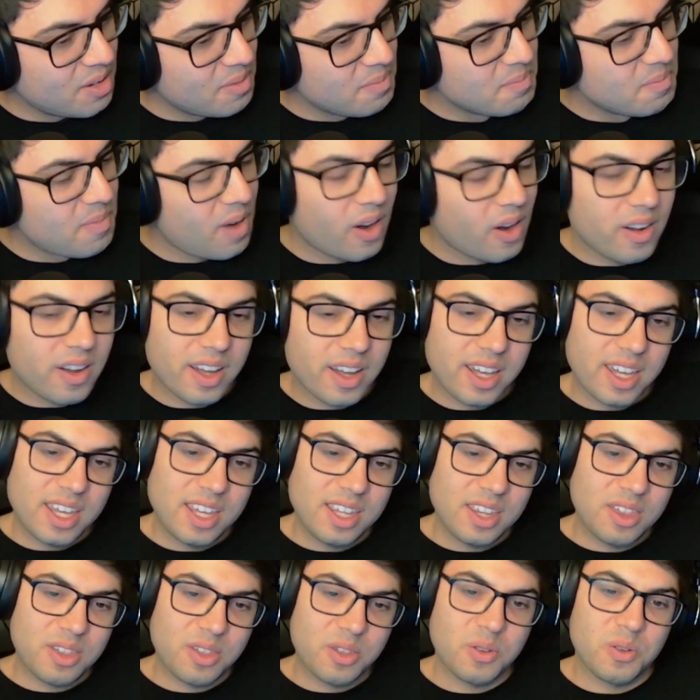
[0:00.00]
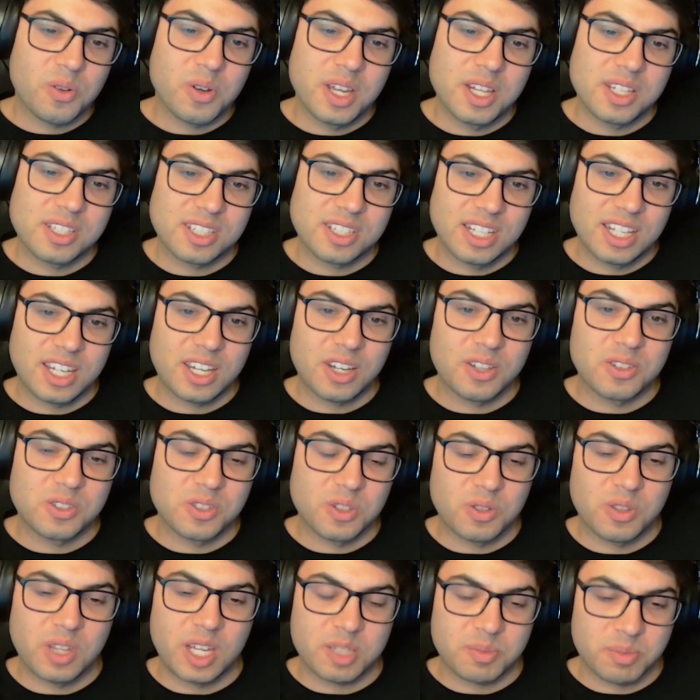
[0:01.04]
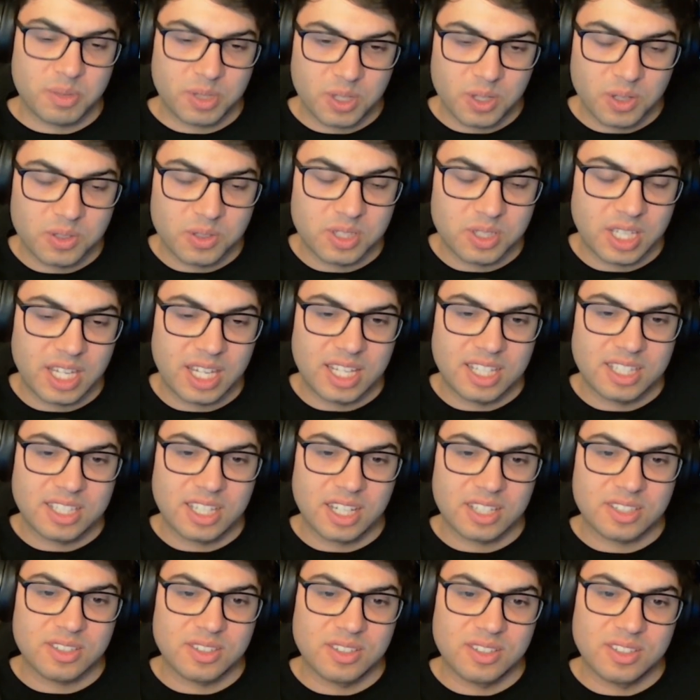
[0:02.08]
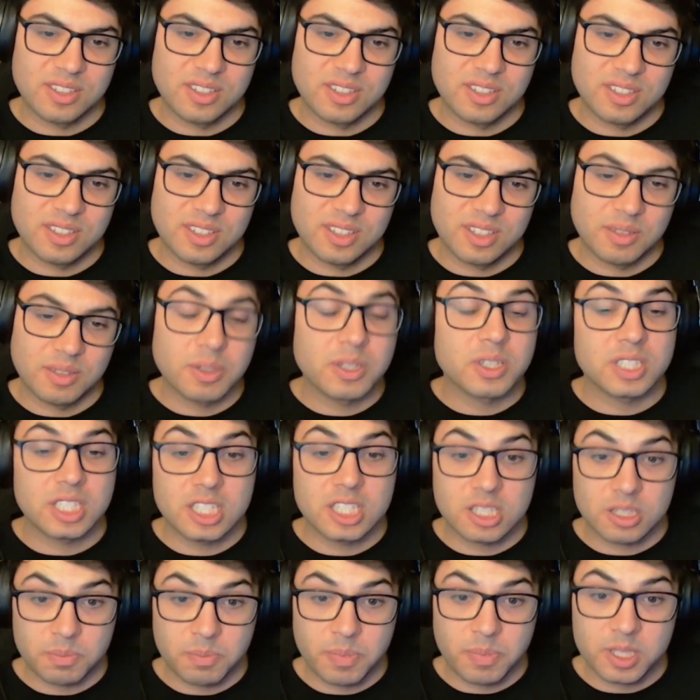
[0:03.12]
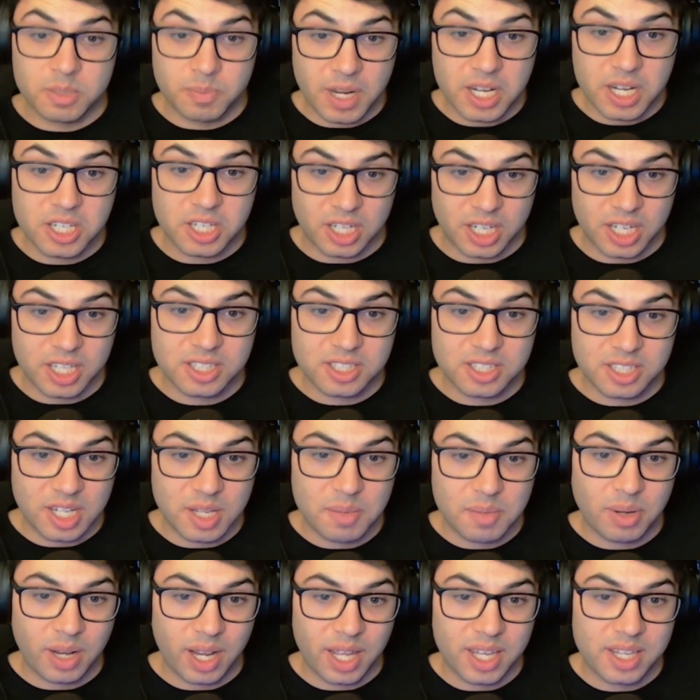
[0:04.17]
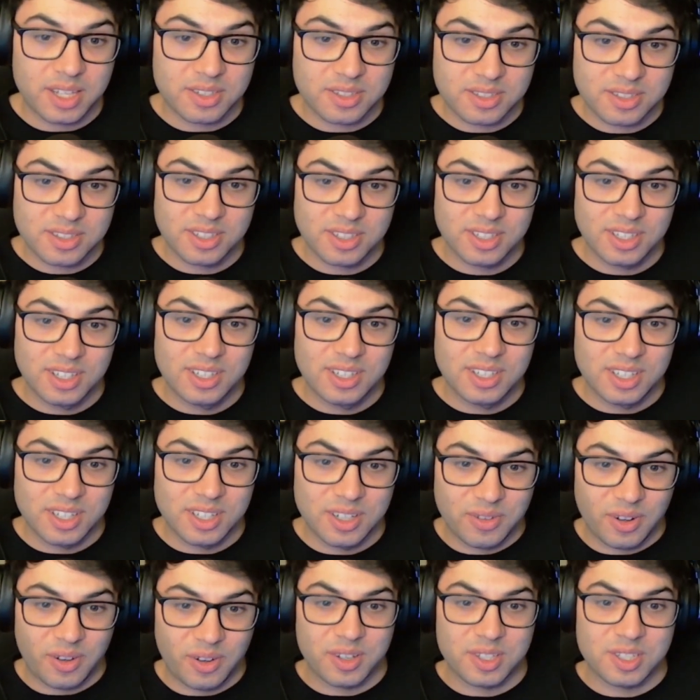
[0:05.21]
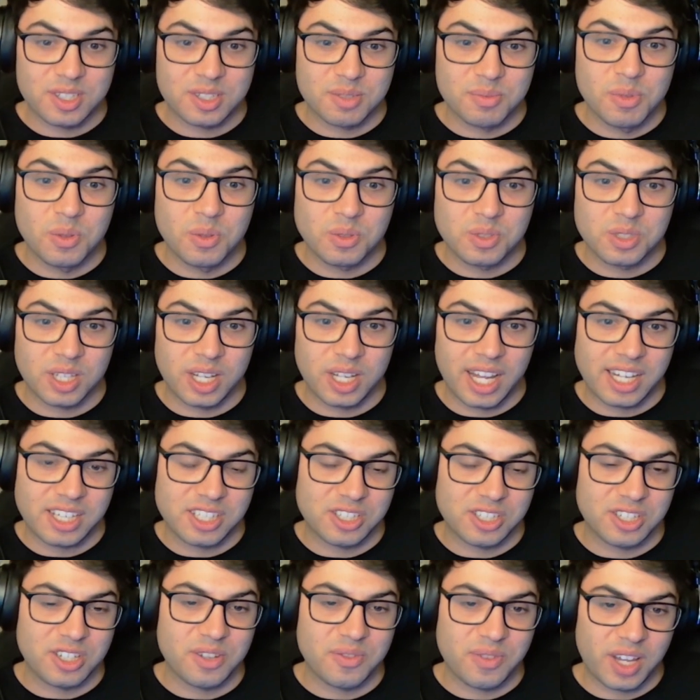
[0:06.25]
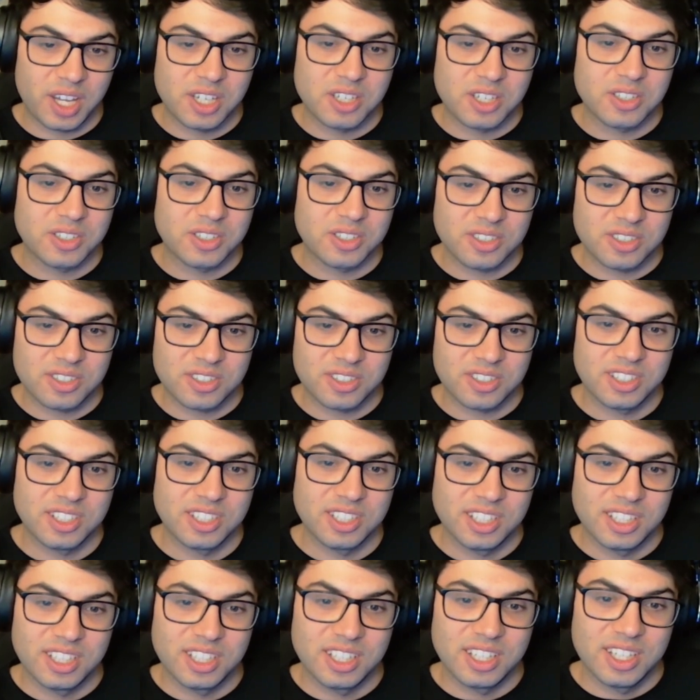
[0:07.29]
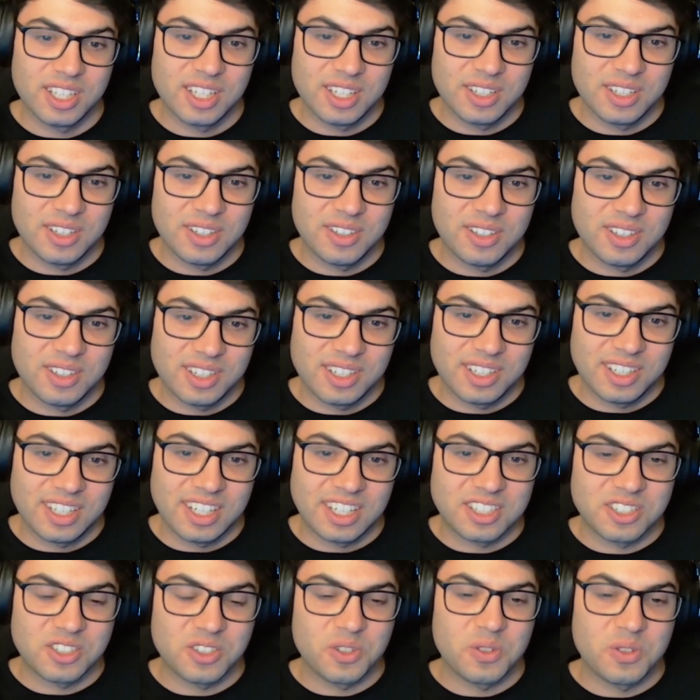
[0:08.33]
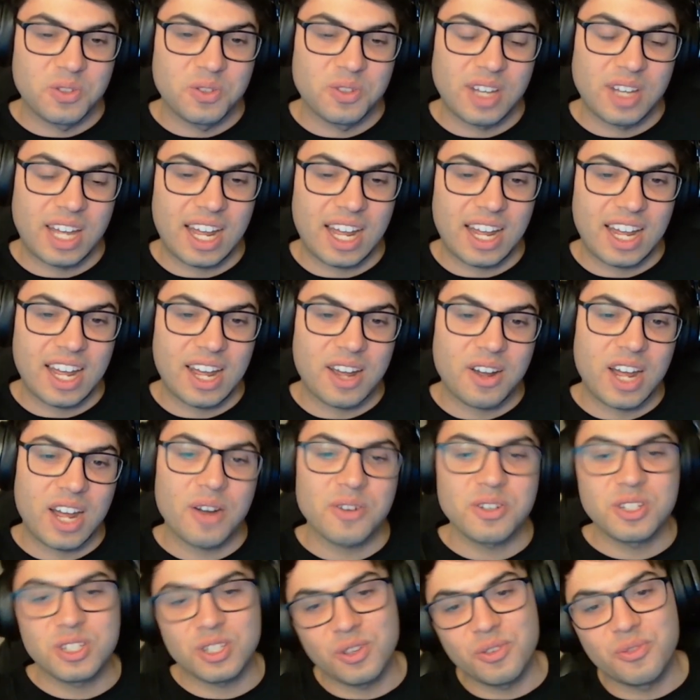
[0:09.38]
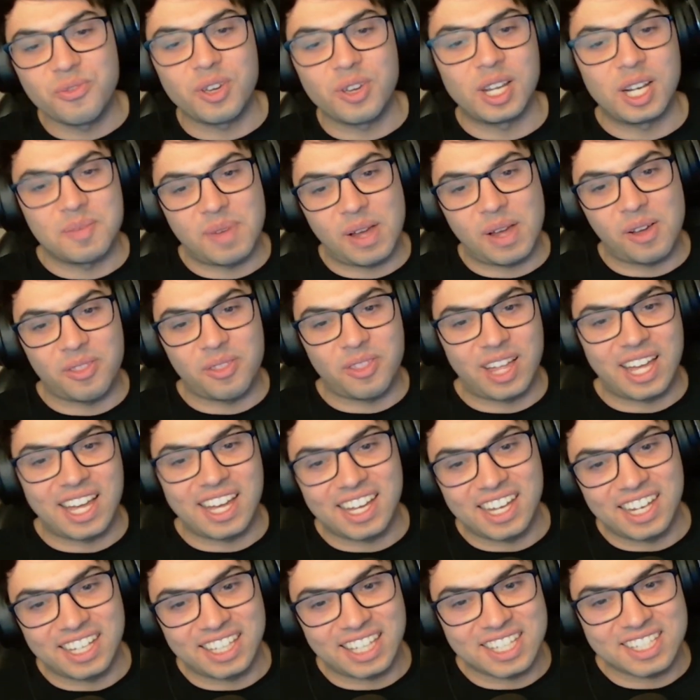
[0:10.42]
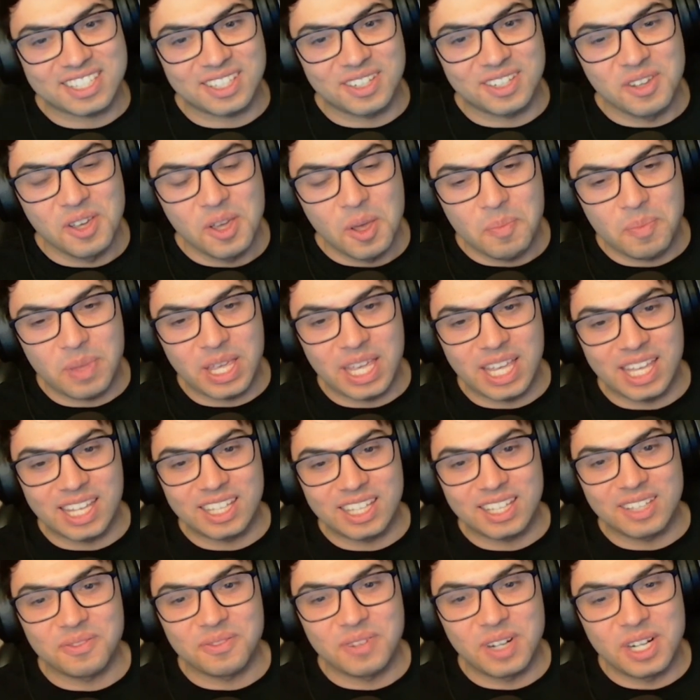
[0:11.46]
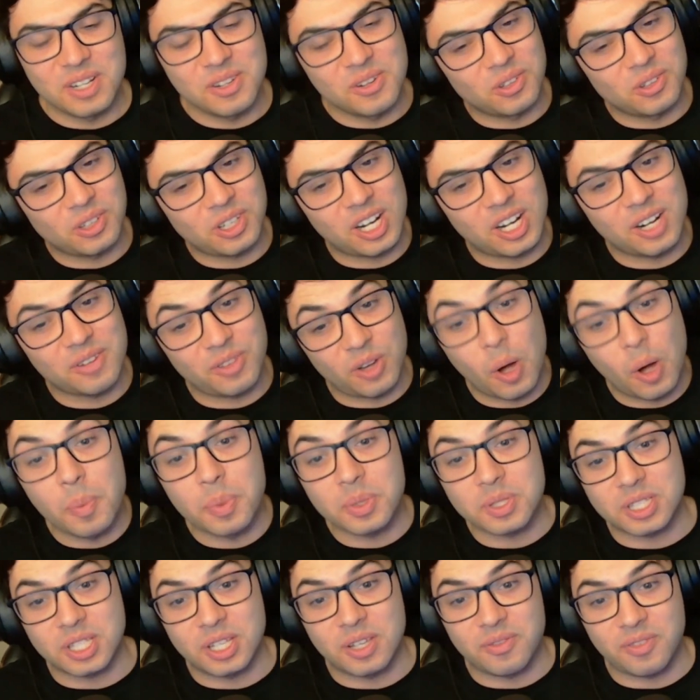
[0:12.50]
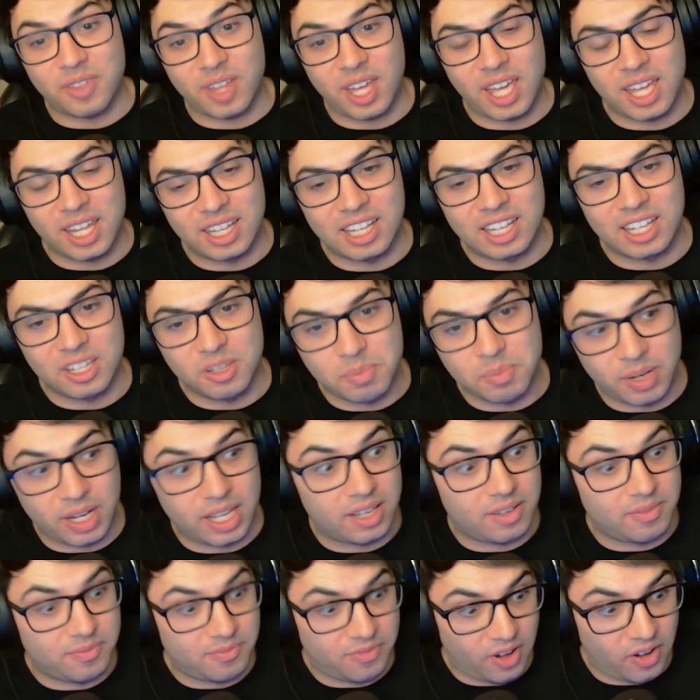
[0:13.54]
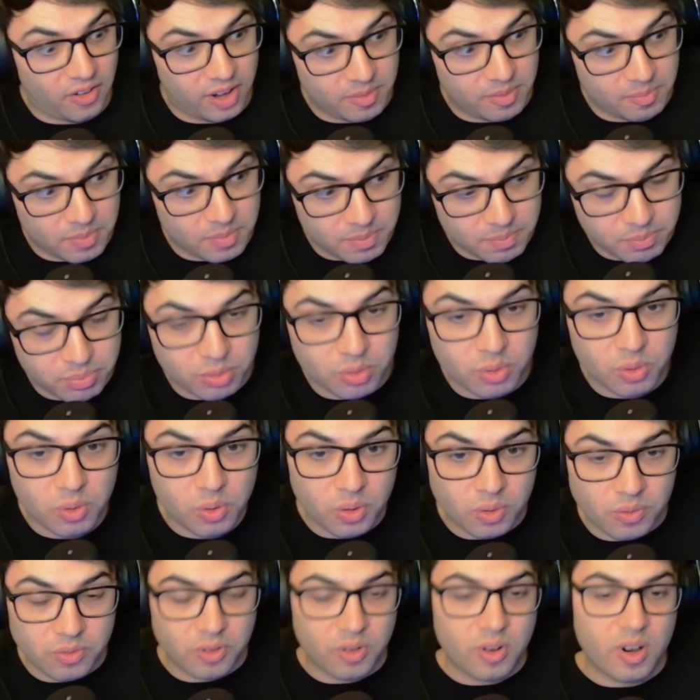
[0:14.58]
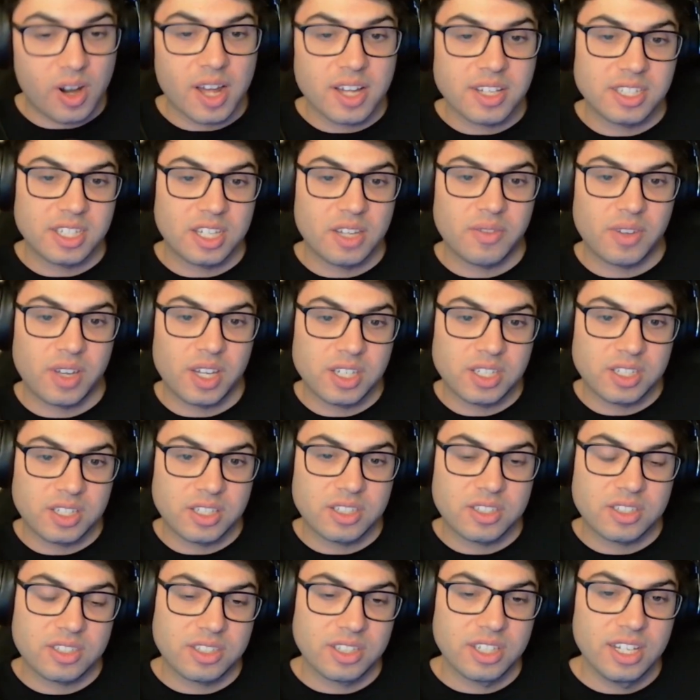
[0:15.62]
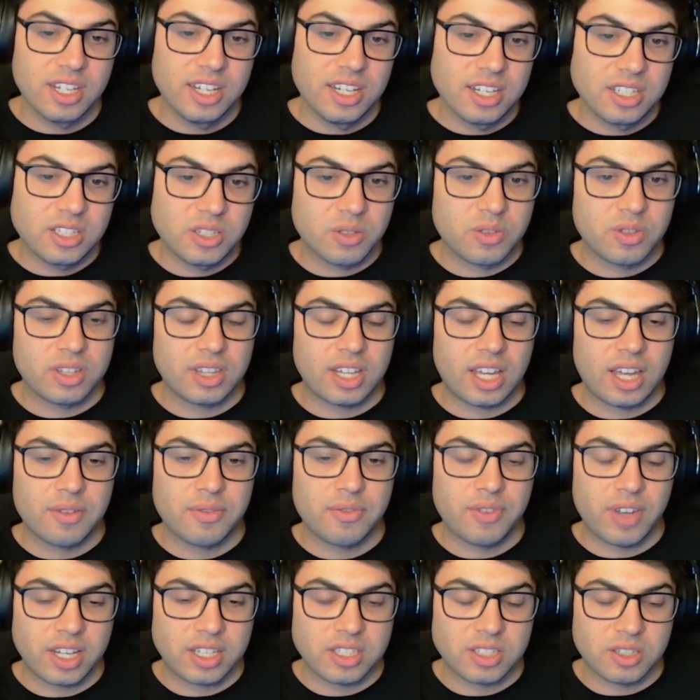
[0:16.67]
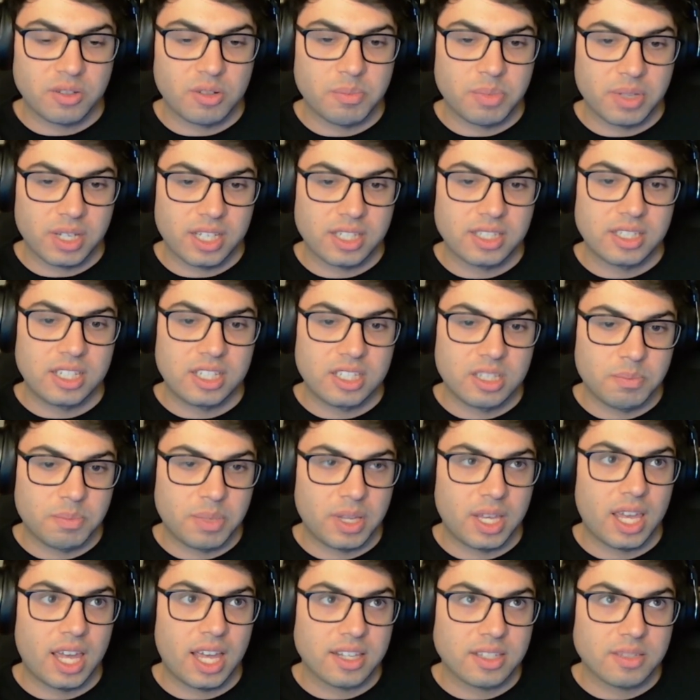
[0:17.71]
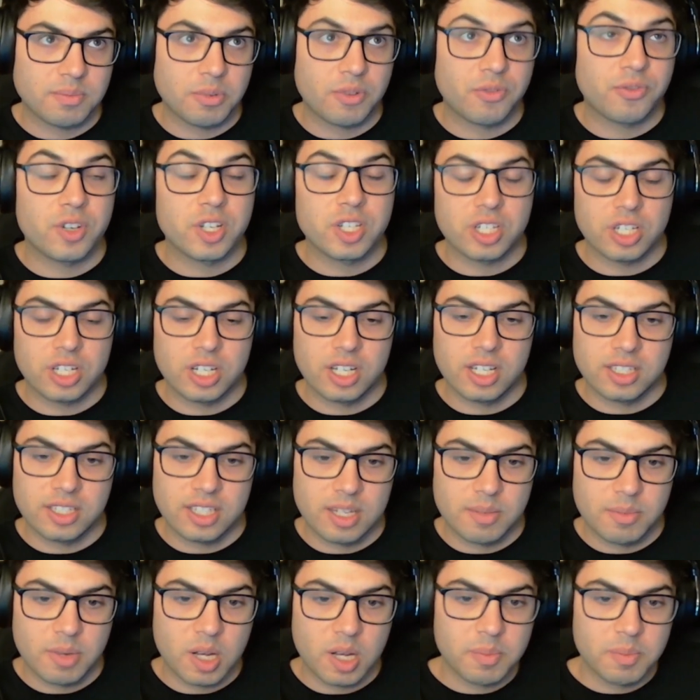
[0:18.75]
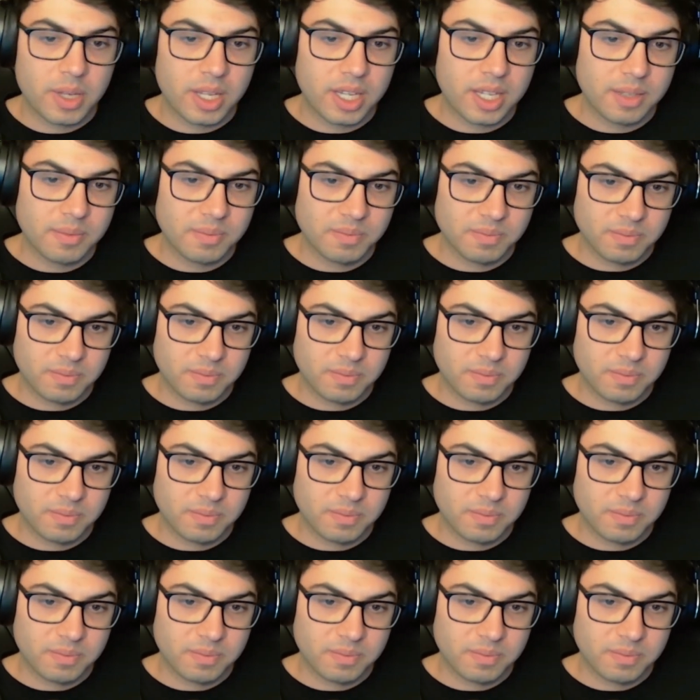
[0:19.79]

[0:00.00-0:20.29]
my thought instantly goes to that's because he's a specialist and he plays a very small selection of agents. And how do you feel about that? I guess being when you're kind of the opposite of that, in that you play a very broad variety of agents. Do you think that affects your ability to be as proficient as he might be?